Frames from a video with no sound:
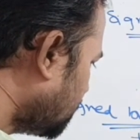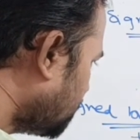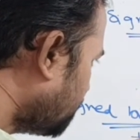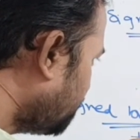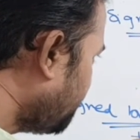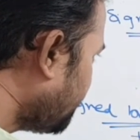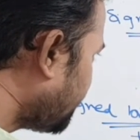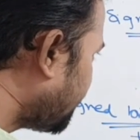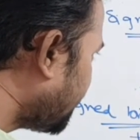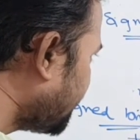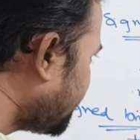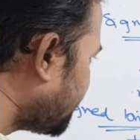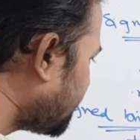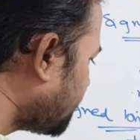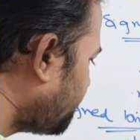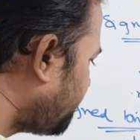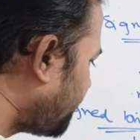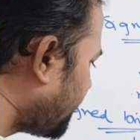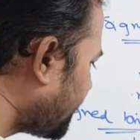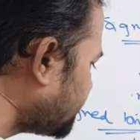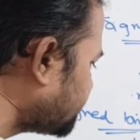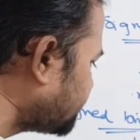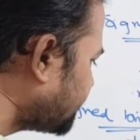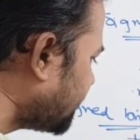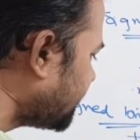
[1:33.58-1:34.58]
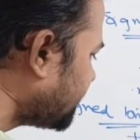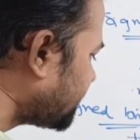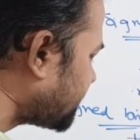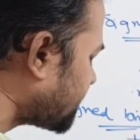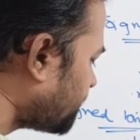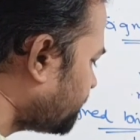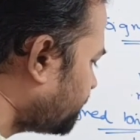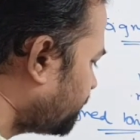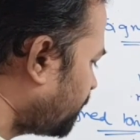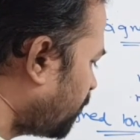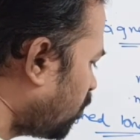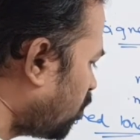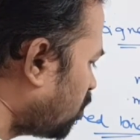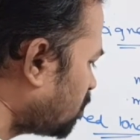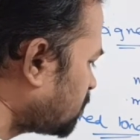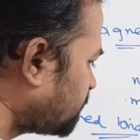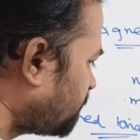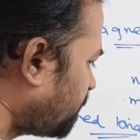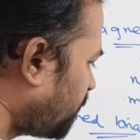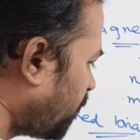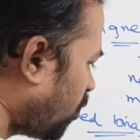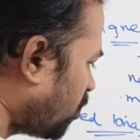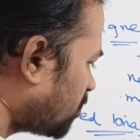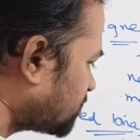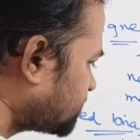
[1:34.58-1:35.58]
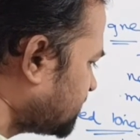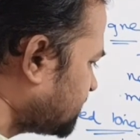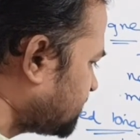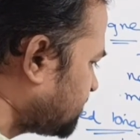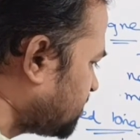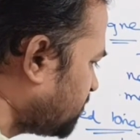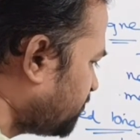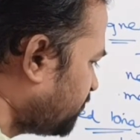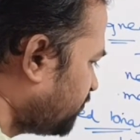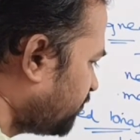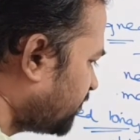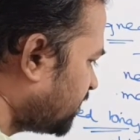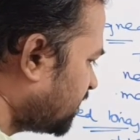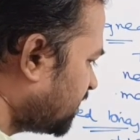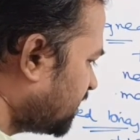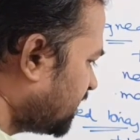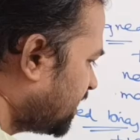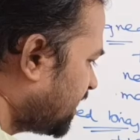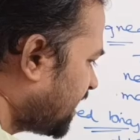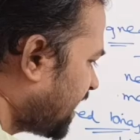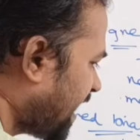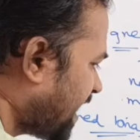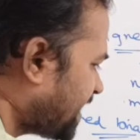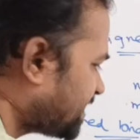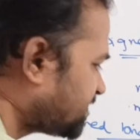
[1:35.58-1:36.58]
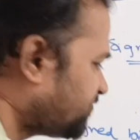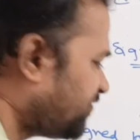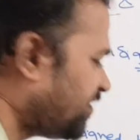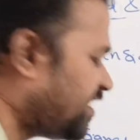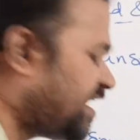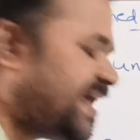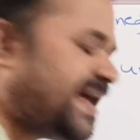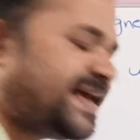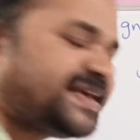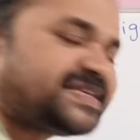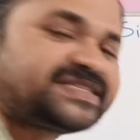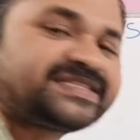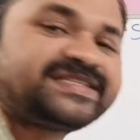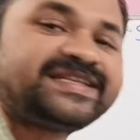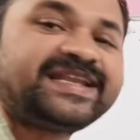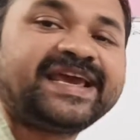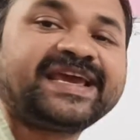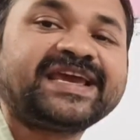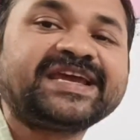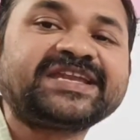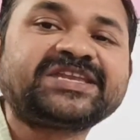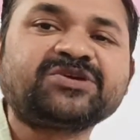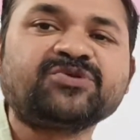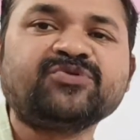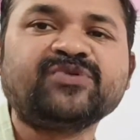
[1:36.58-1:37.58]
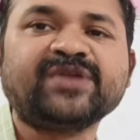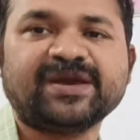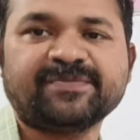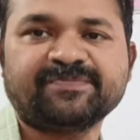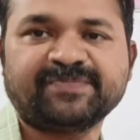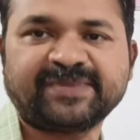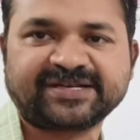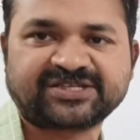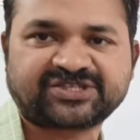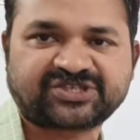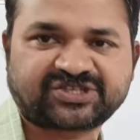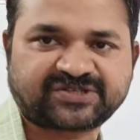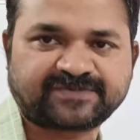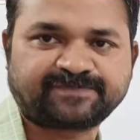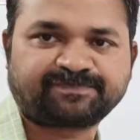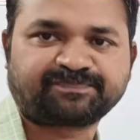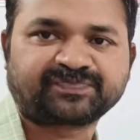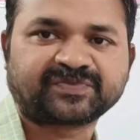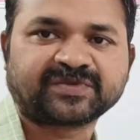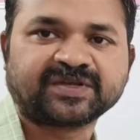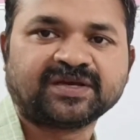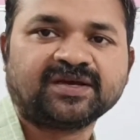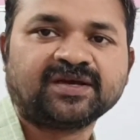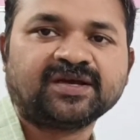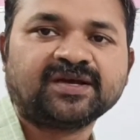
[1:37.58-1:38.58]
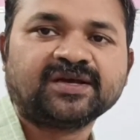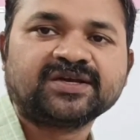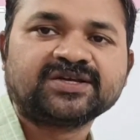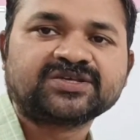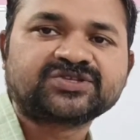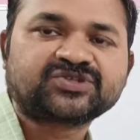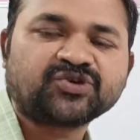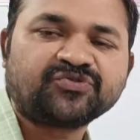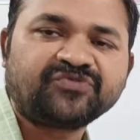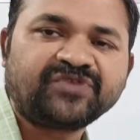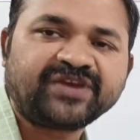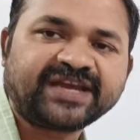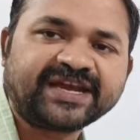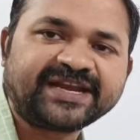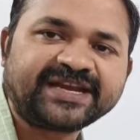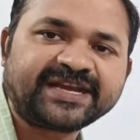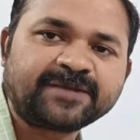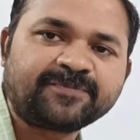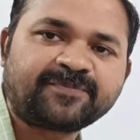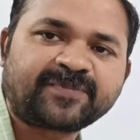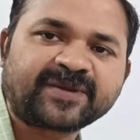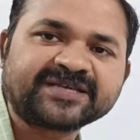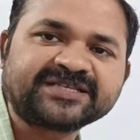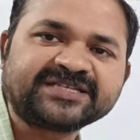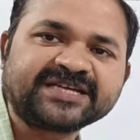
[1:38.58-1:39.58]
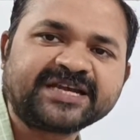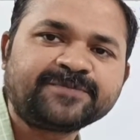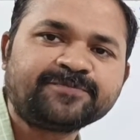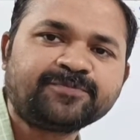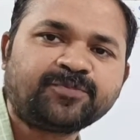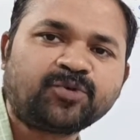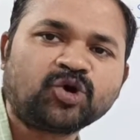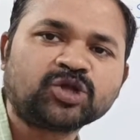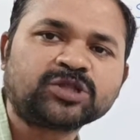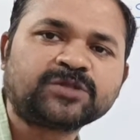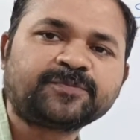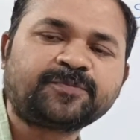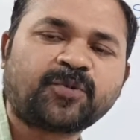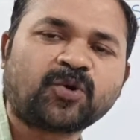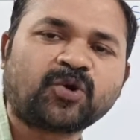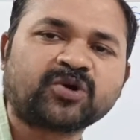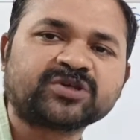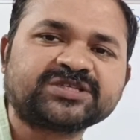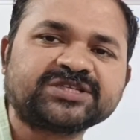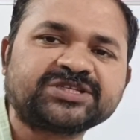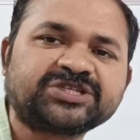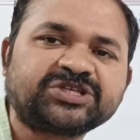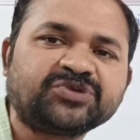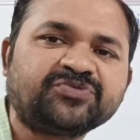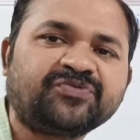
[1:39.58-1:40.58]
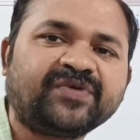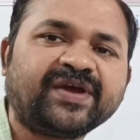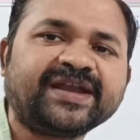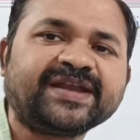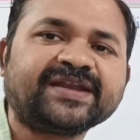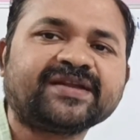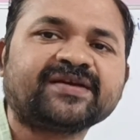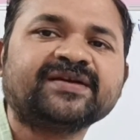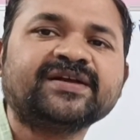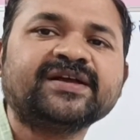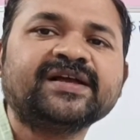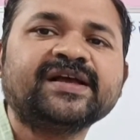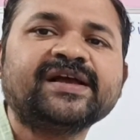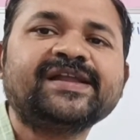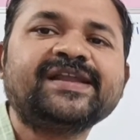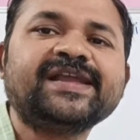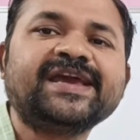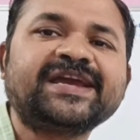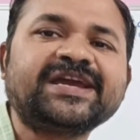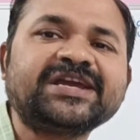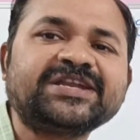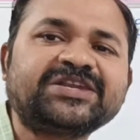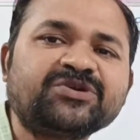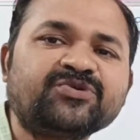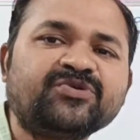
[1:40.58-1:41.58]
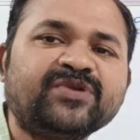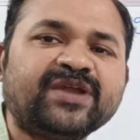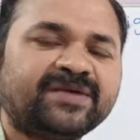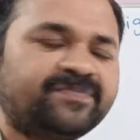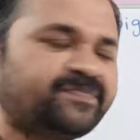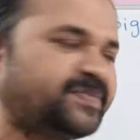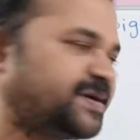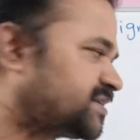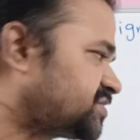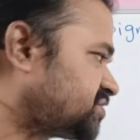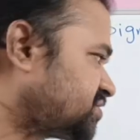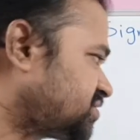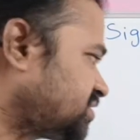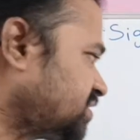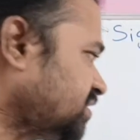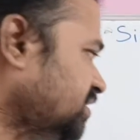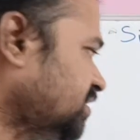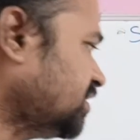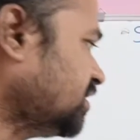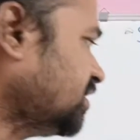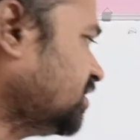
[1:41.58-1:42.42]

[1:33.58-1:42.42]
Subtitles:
we can represent both positive as well as negative numbers. So, we can represent both positive and negative numbers.